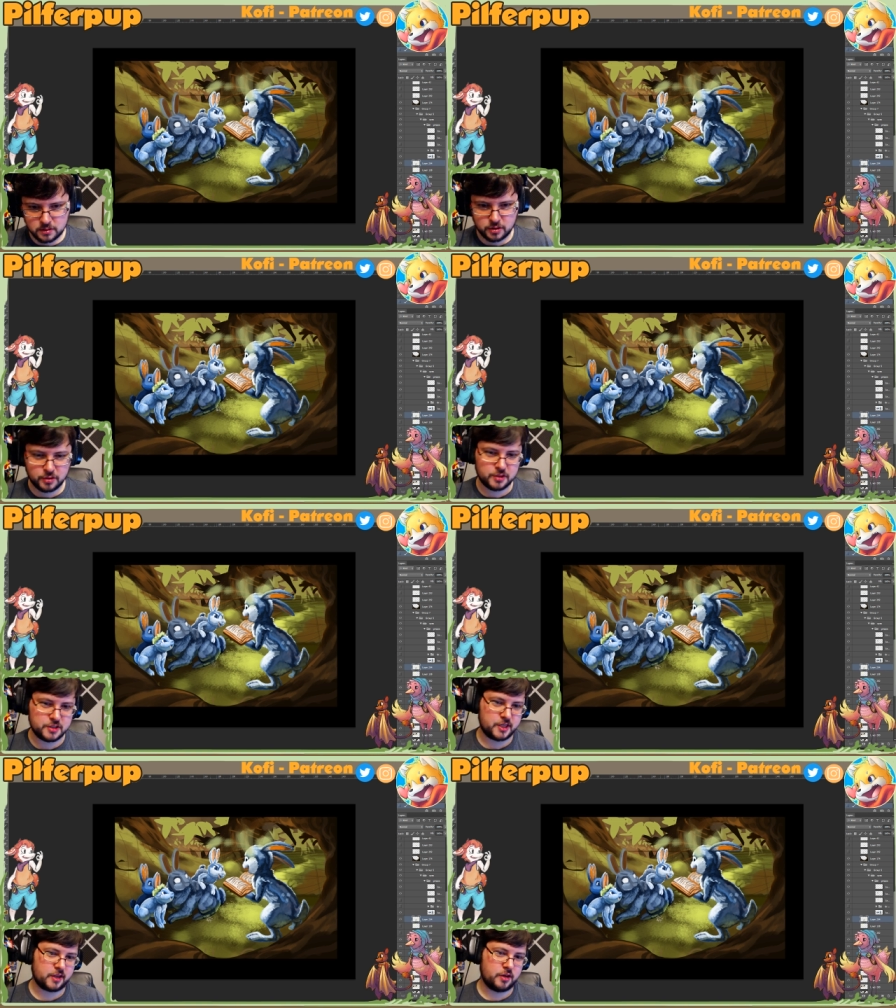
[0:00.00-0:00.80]

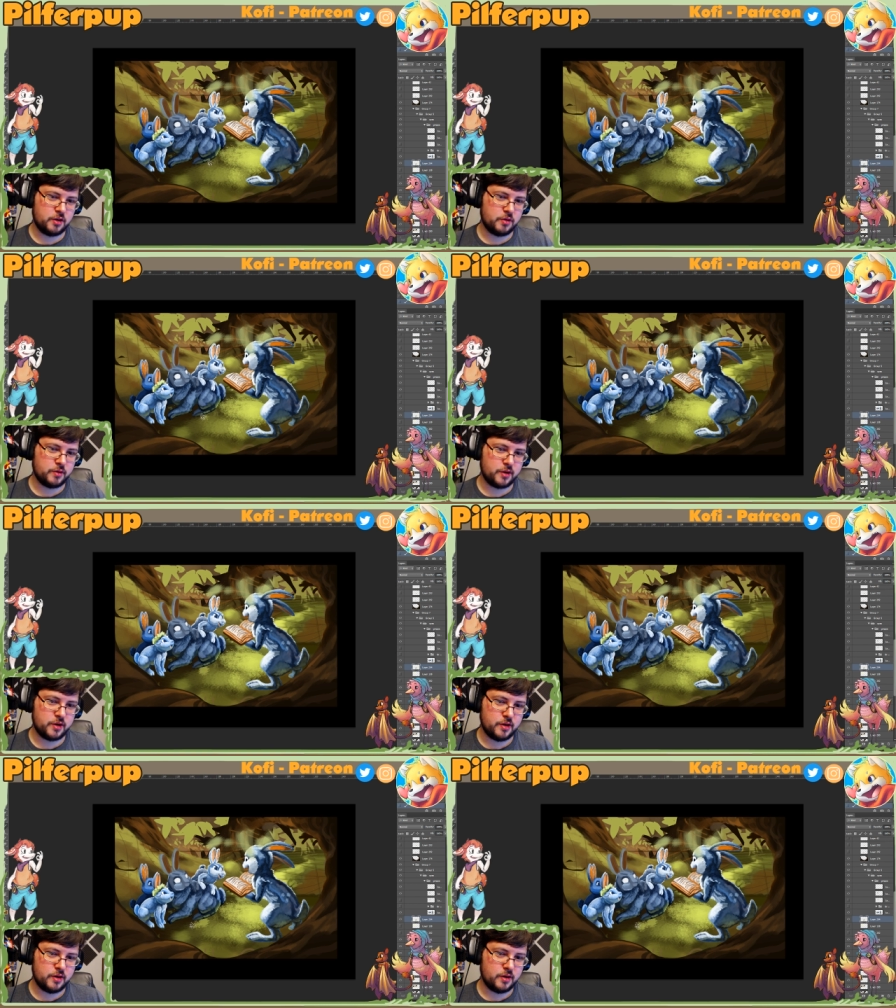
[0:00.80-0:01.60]
Kono's like, oh
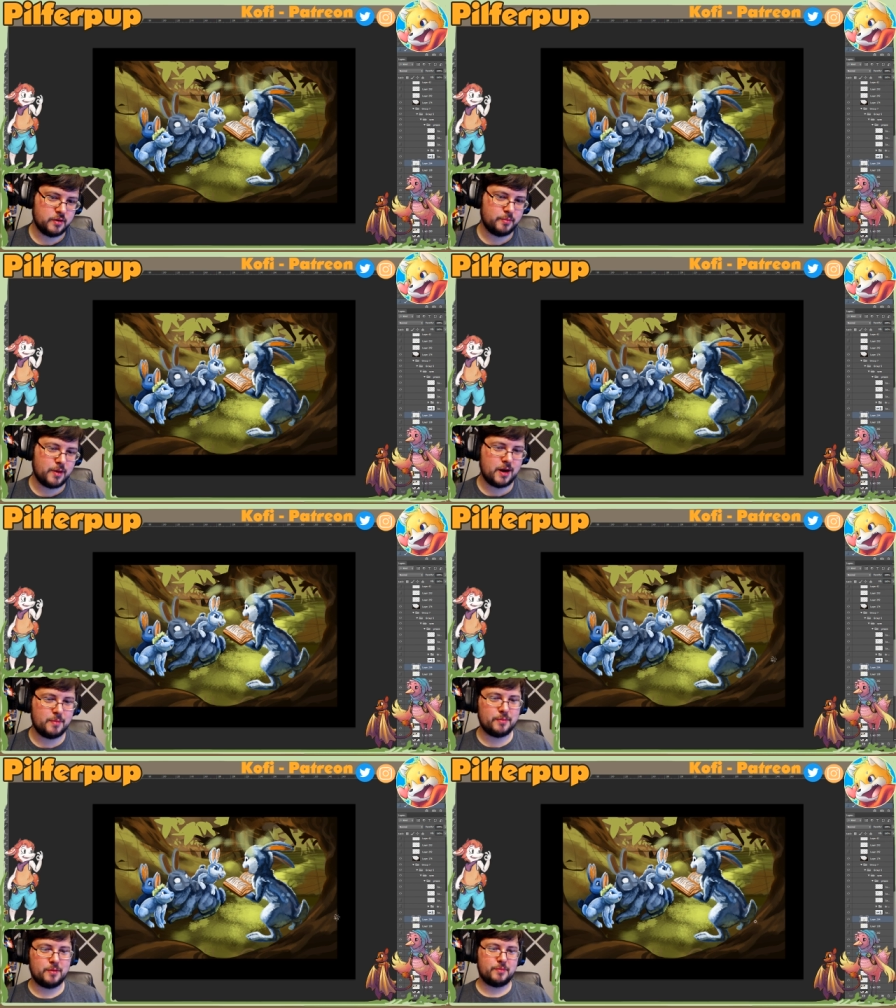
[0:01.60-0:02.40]
no,
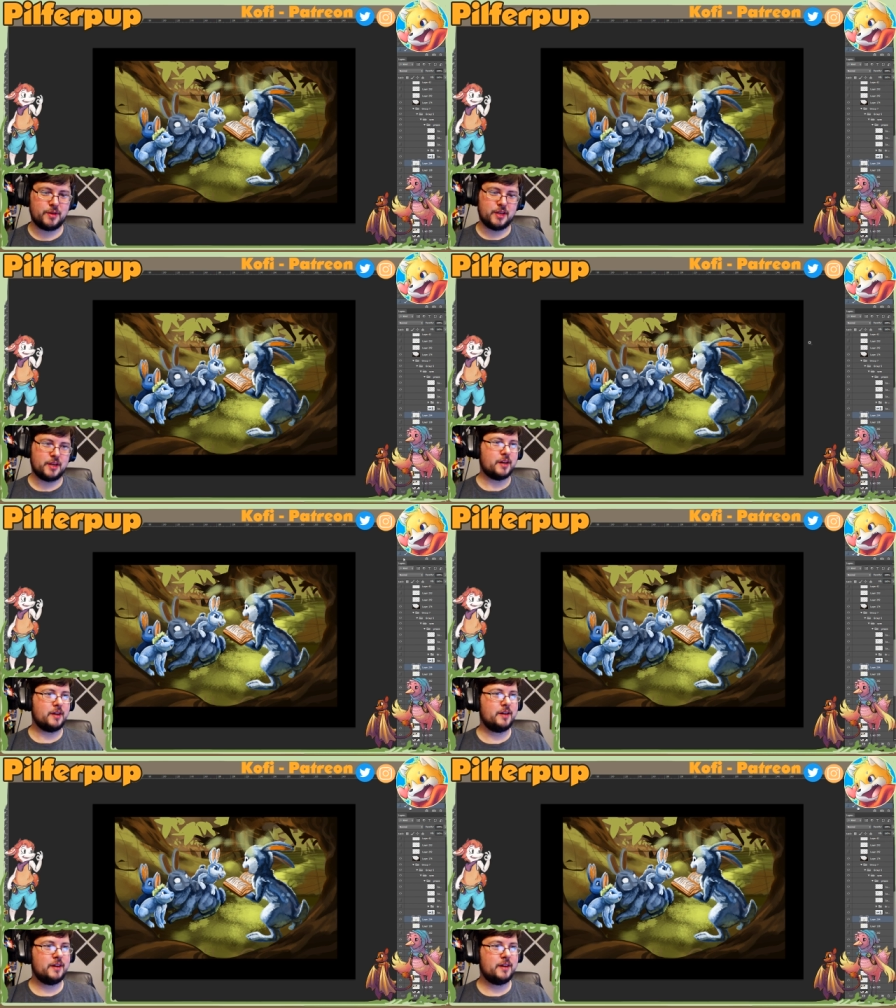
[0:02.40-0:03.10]
mamma mia.